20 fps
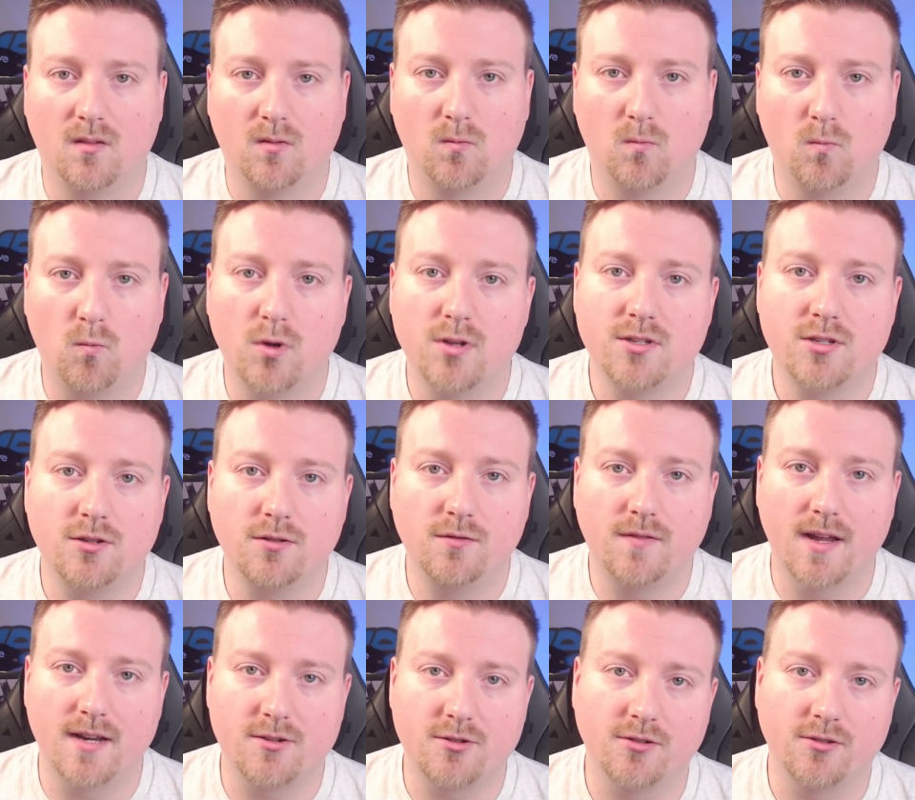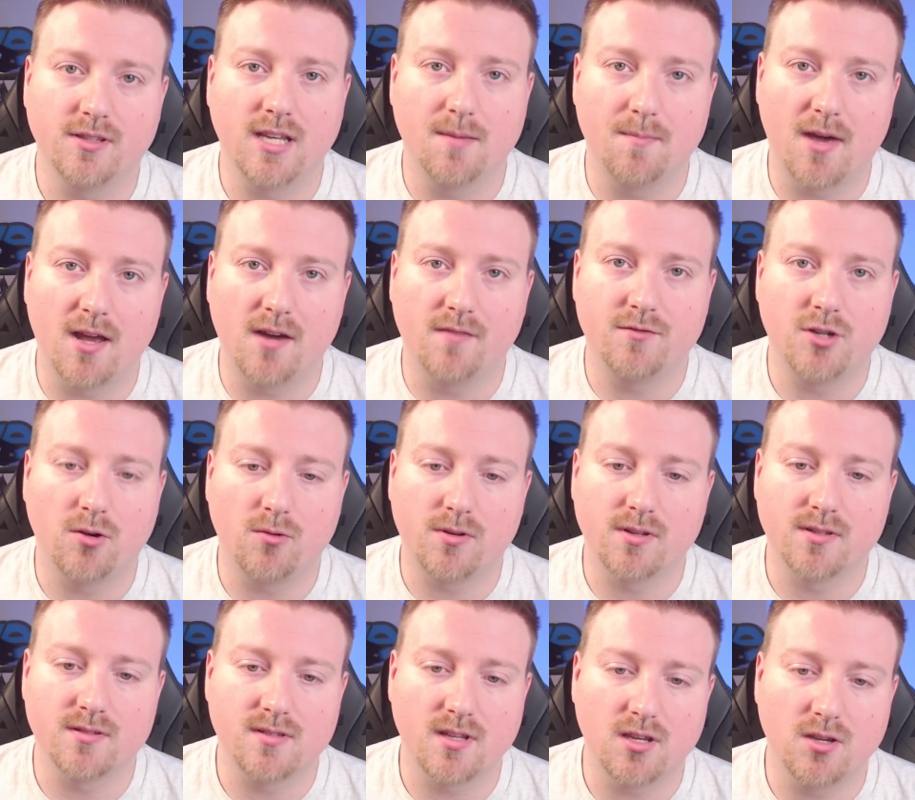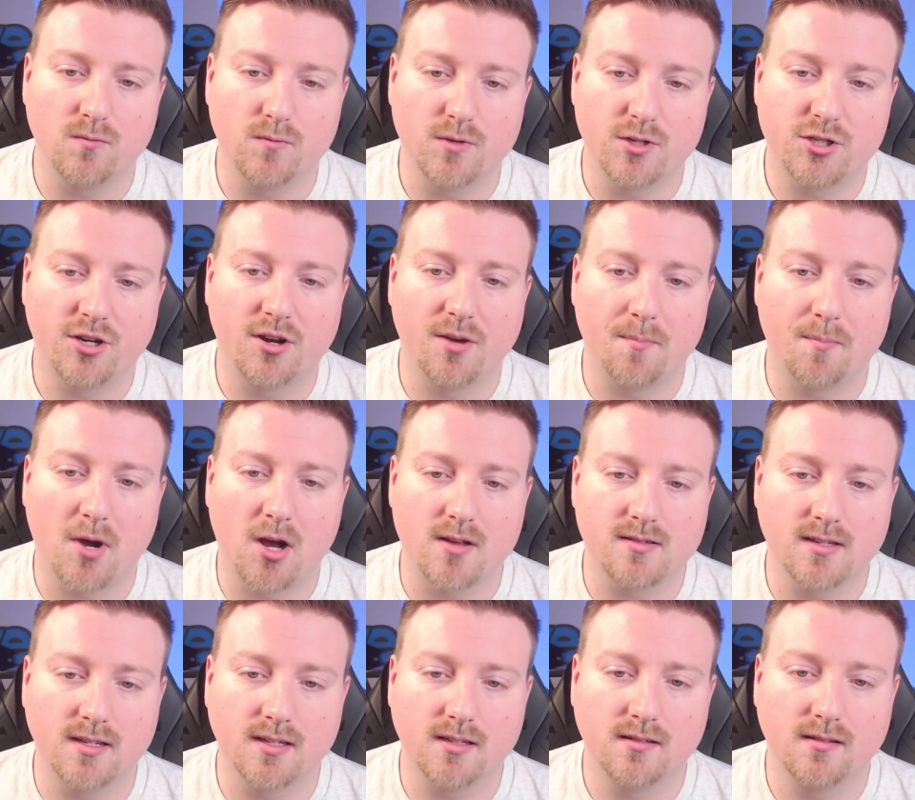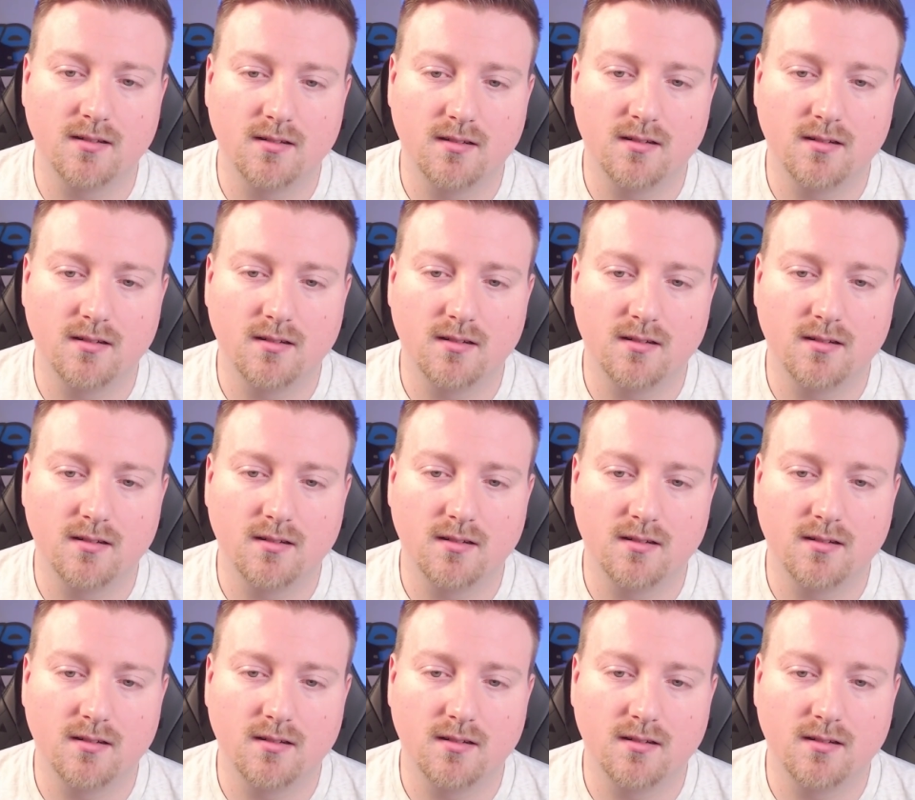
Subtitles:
Once you've entered the amount of tokens that you wish to deposit,